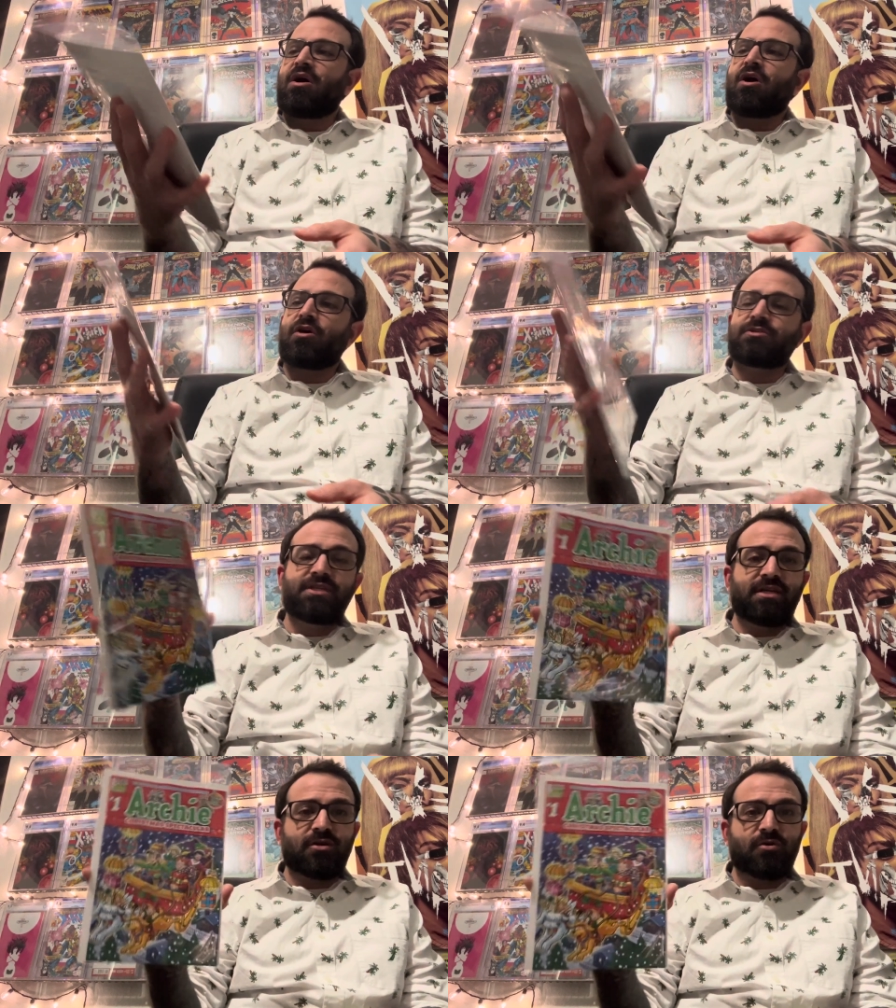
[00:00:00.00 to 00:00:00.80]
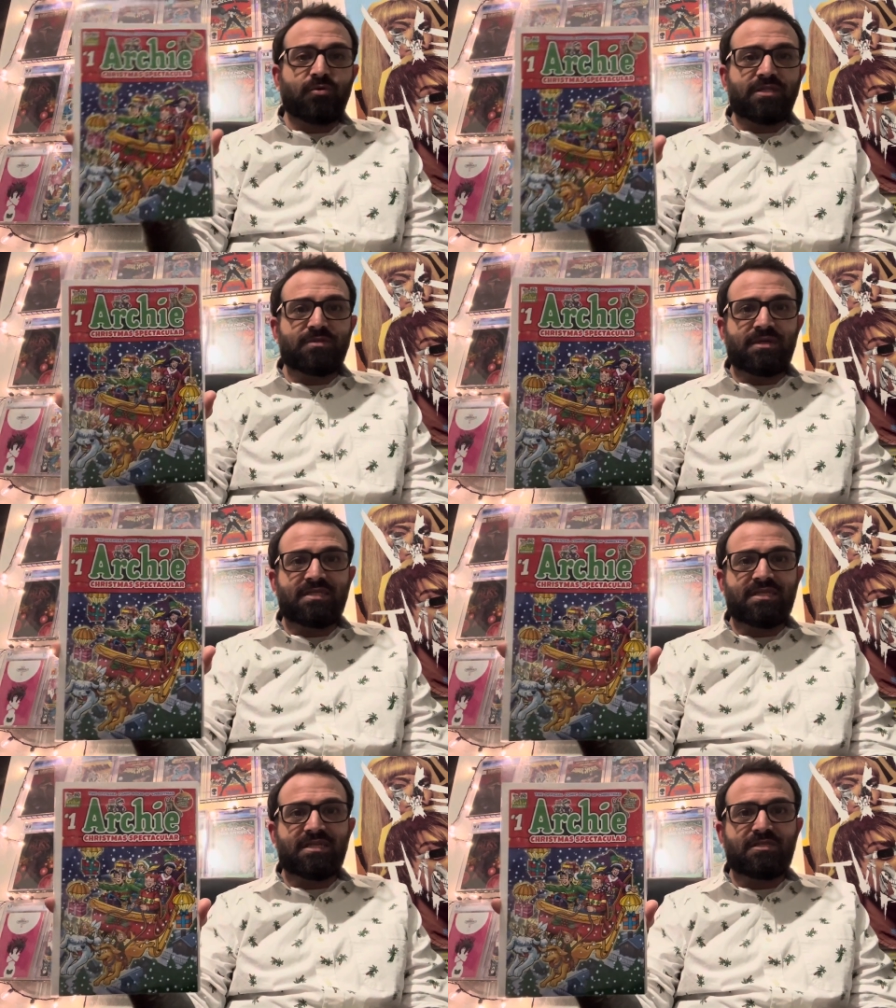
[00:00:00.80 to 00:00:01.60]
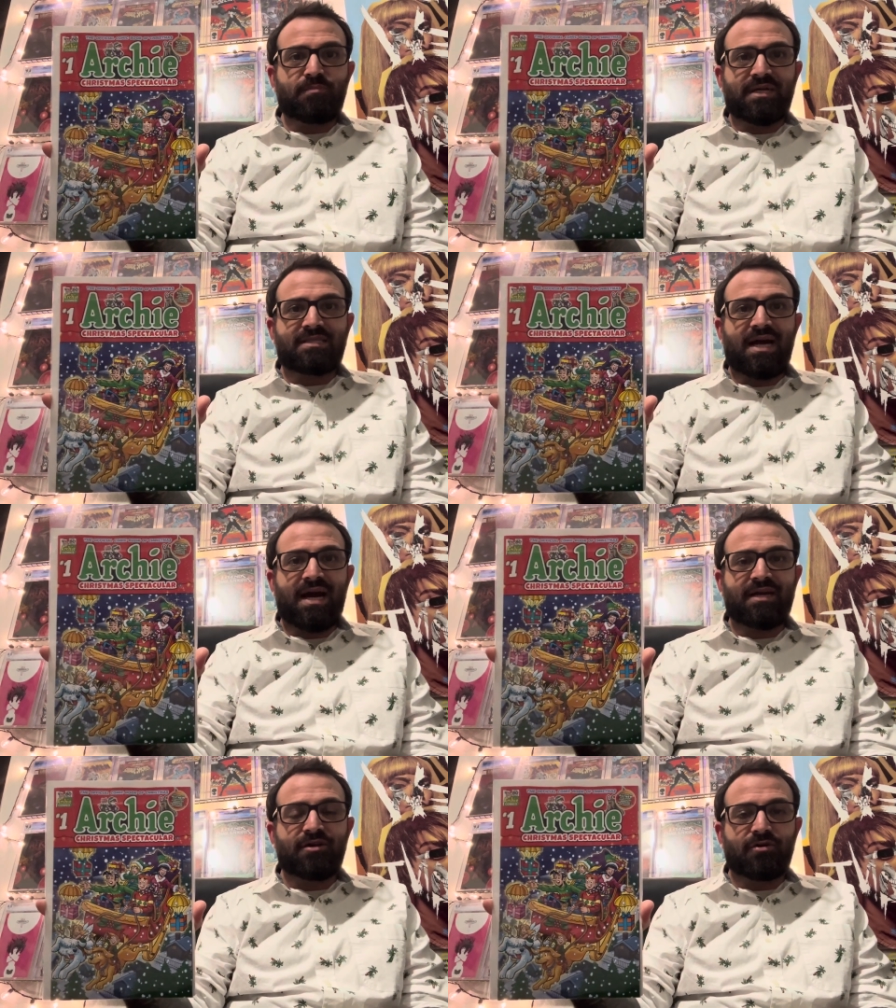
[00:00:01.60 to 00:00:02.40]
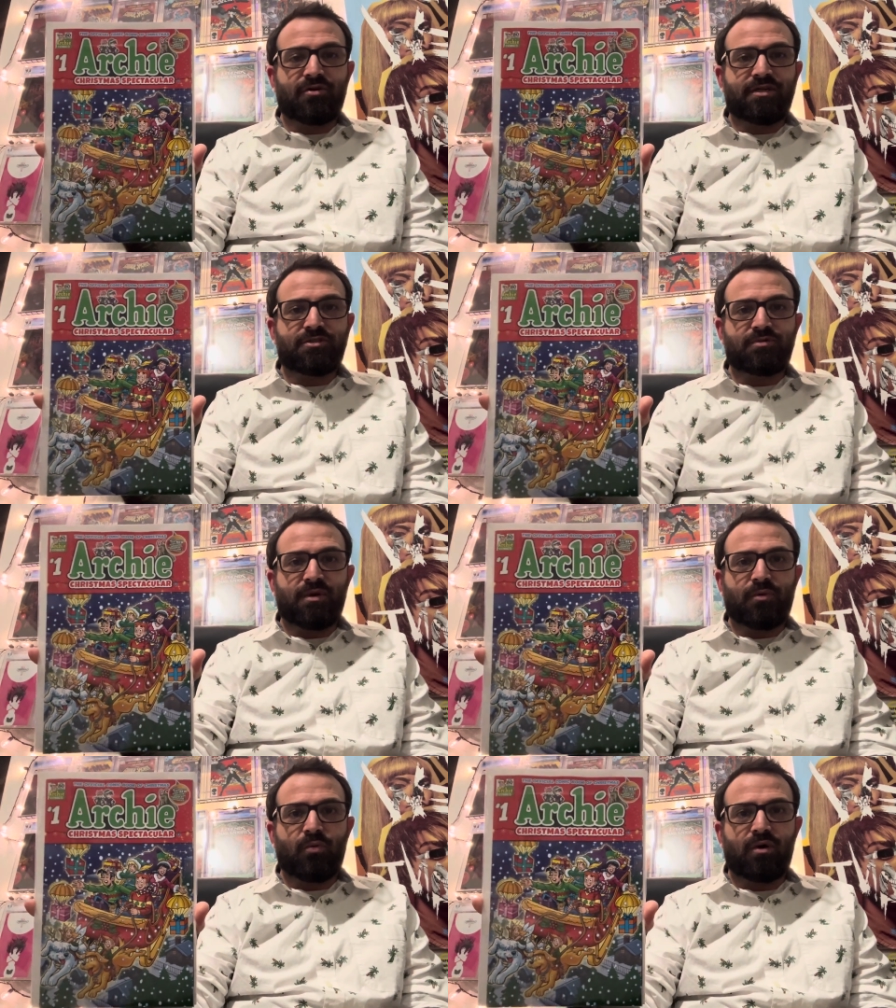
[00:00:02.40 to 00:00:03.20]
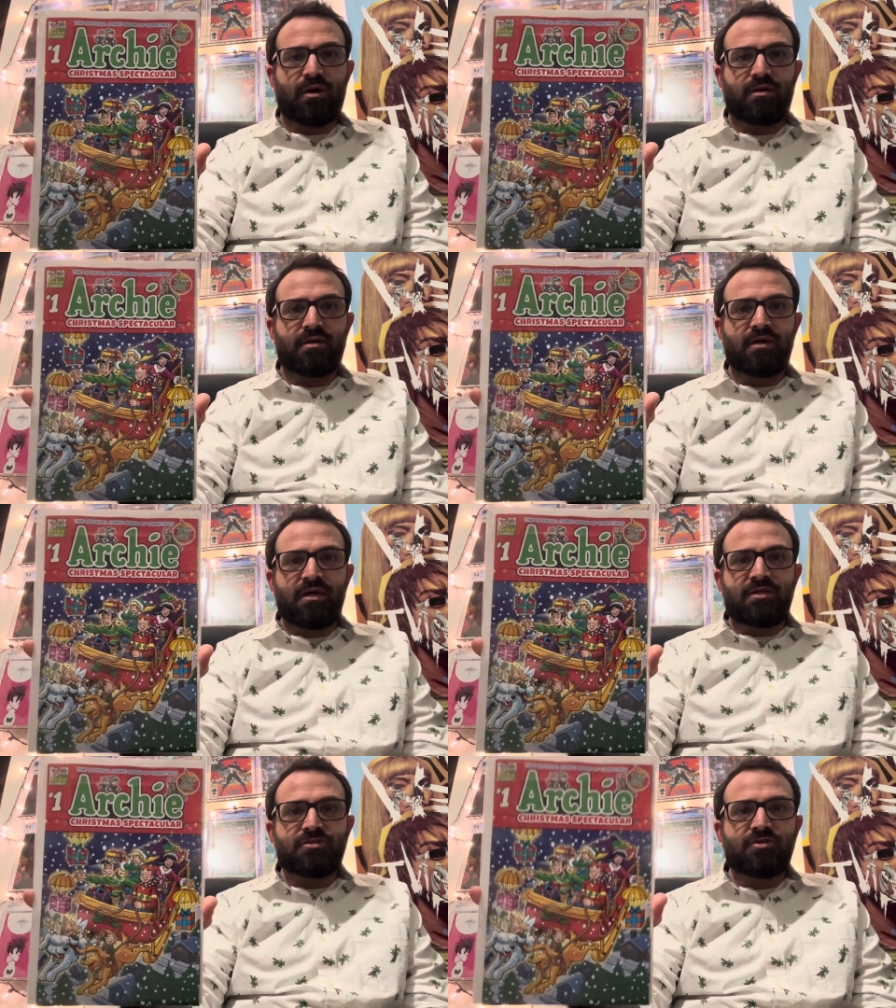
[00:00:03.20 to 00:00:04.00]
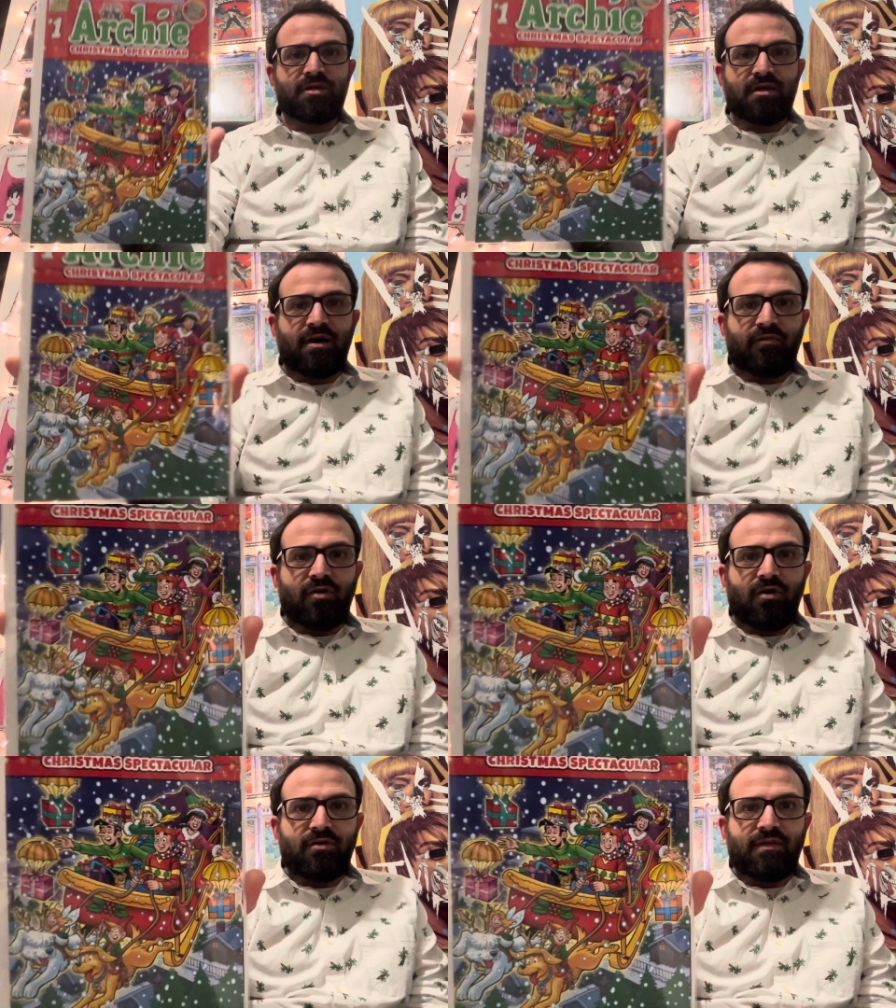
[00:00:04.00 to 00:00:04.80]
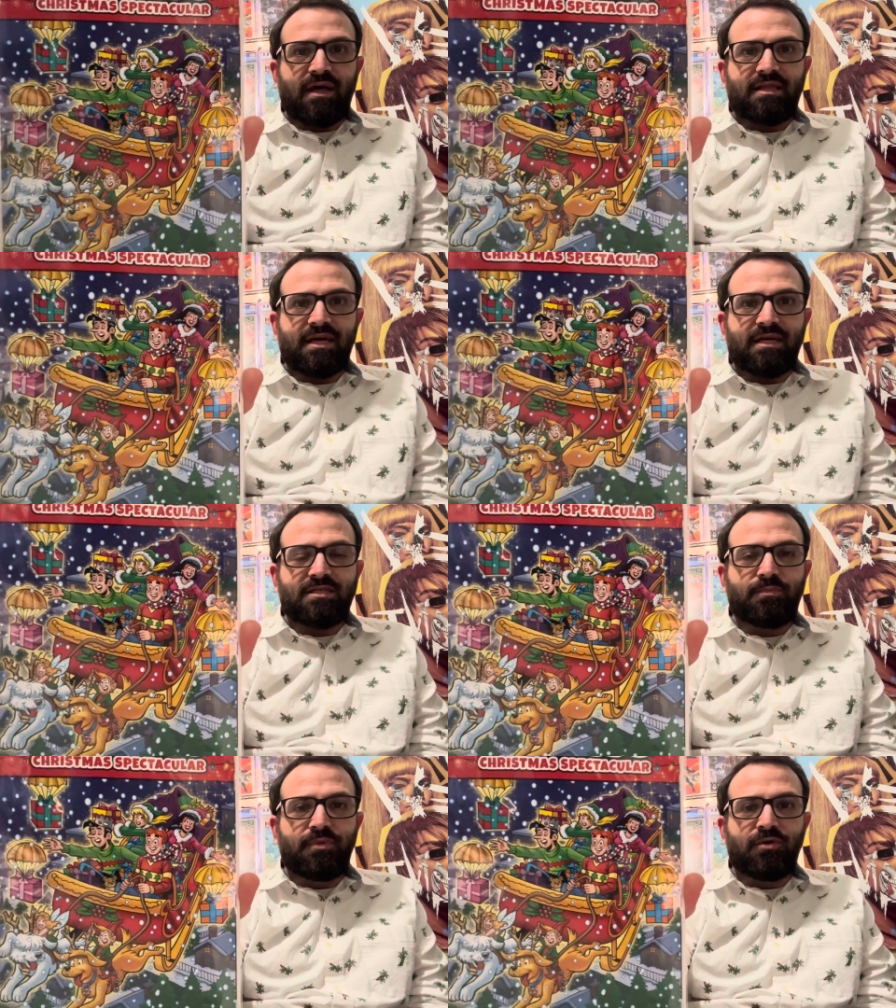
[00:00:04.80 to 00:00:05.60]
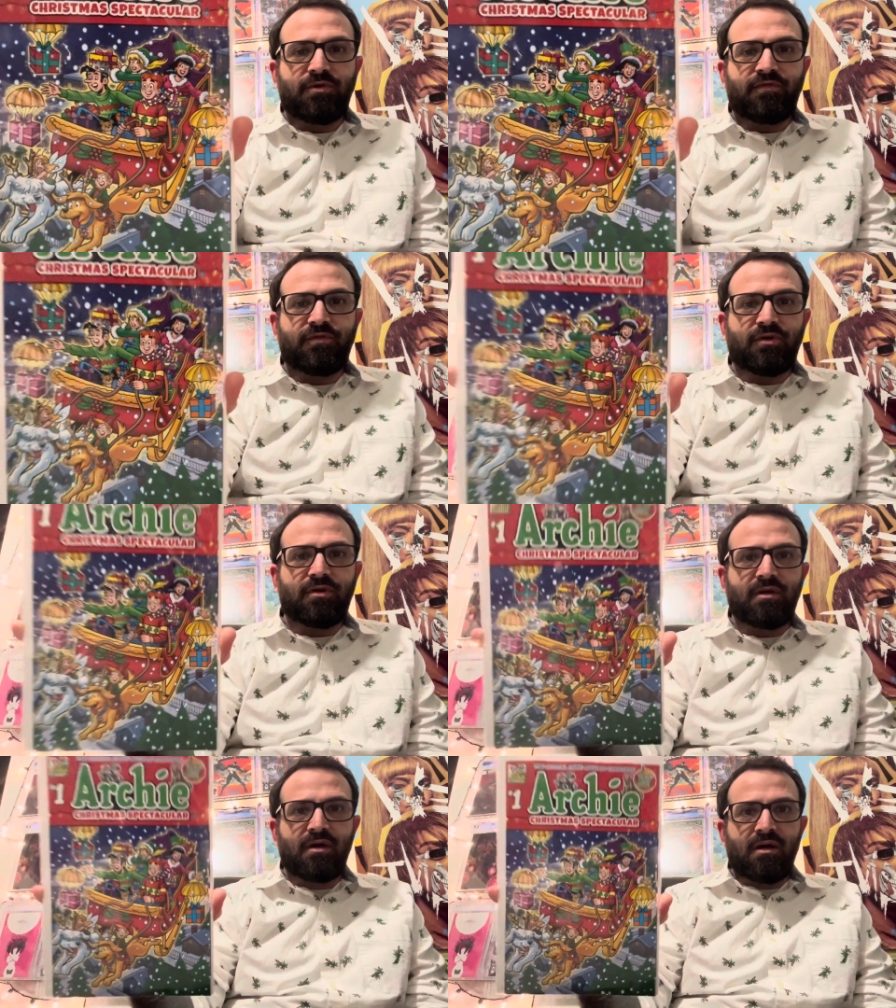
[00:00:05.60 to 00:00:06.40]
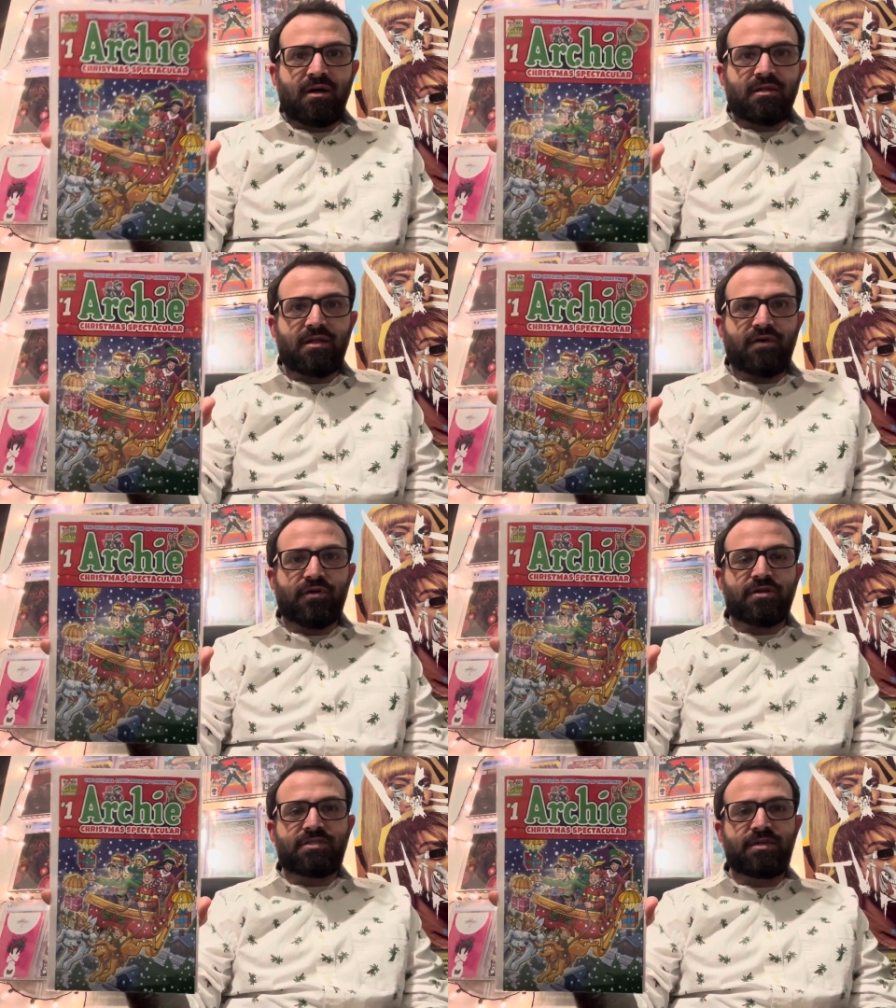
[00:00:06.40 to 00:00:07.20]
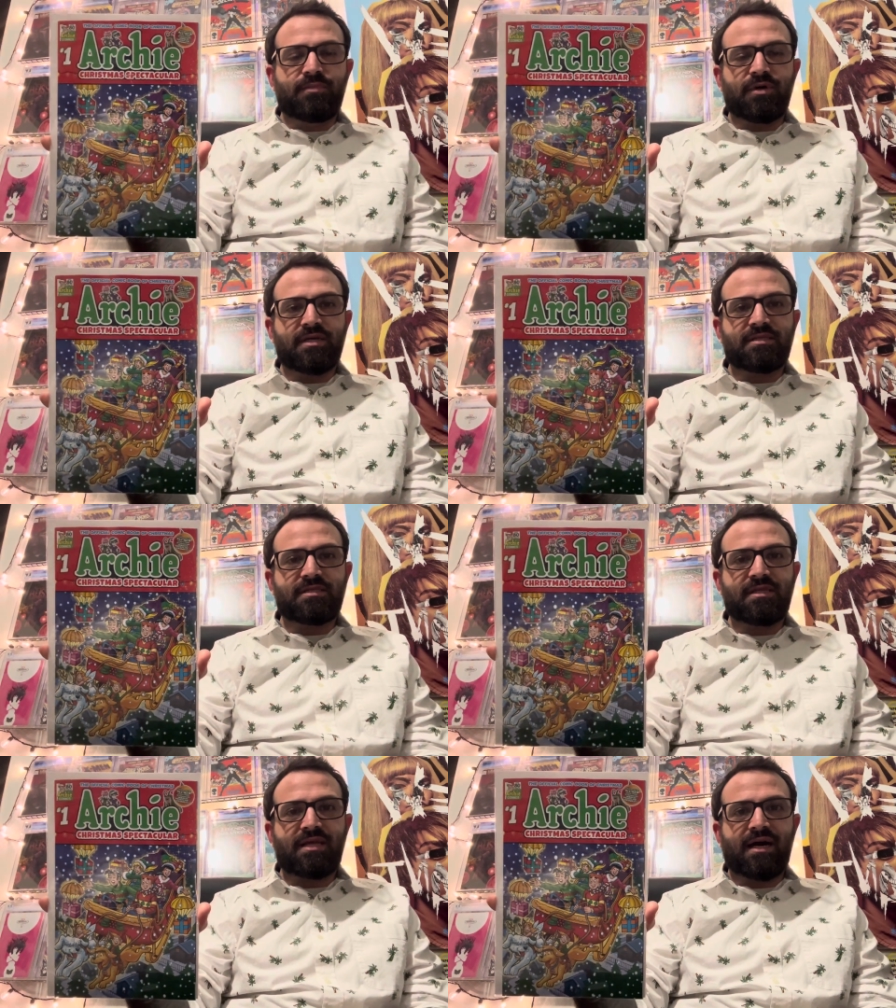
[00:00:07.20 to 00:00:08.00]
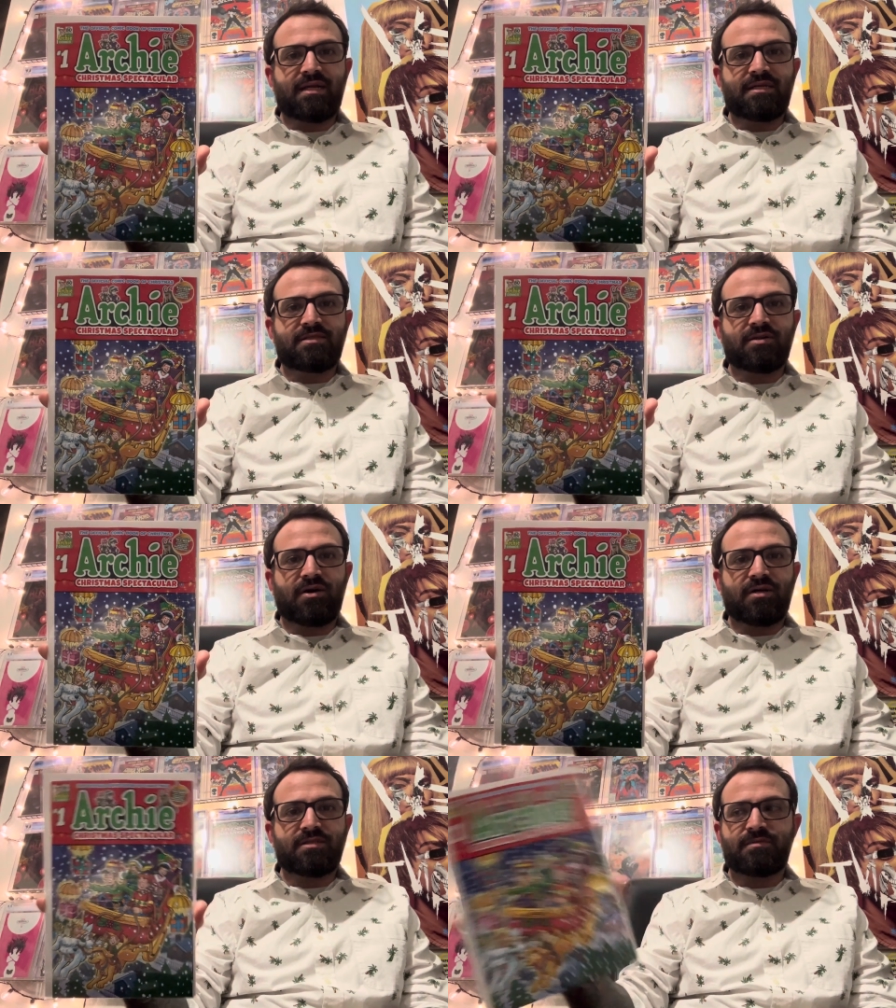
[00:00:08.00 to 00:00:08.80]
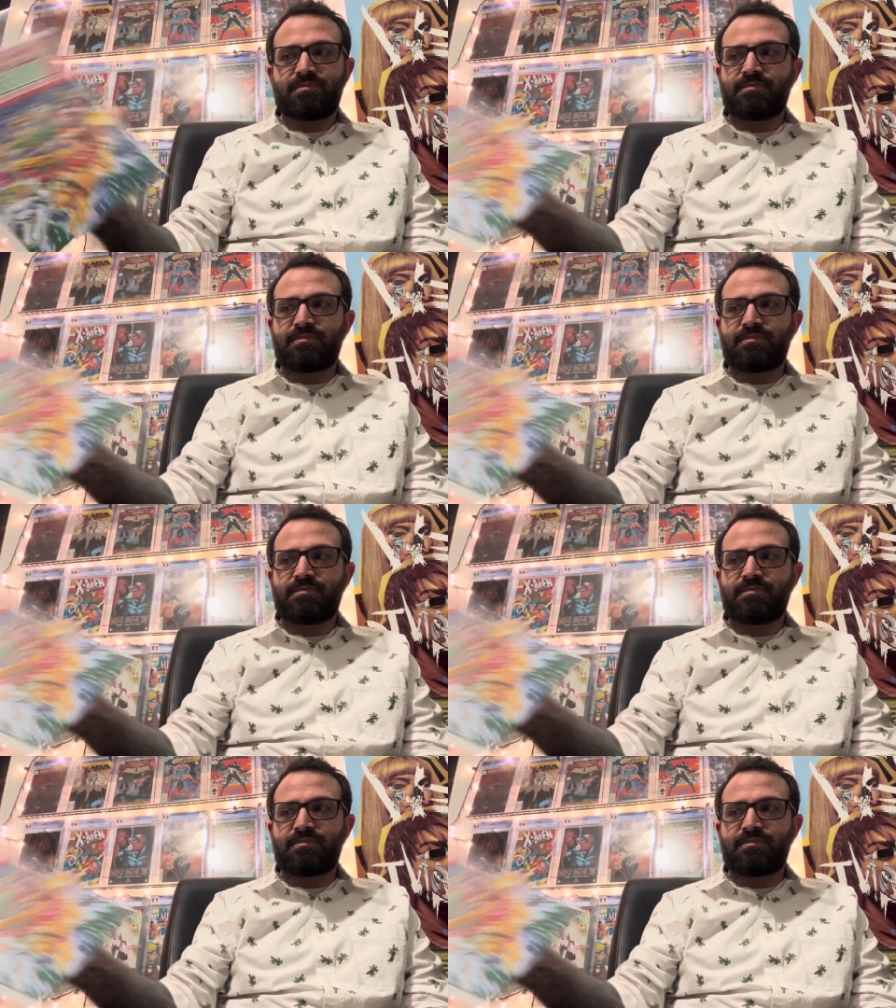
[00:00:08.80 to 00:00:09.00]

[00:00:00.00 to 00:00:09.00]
Archie Christmas Spectacular issue number one. Just look at the cover art on that thing. It's beautiful. Love Archie books. That is awesome.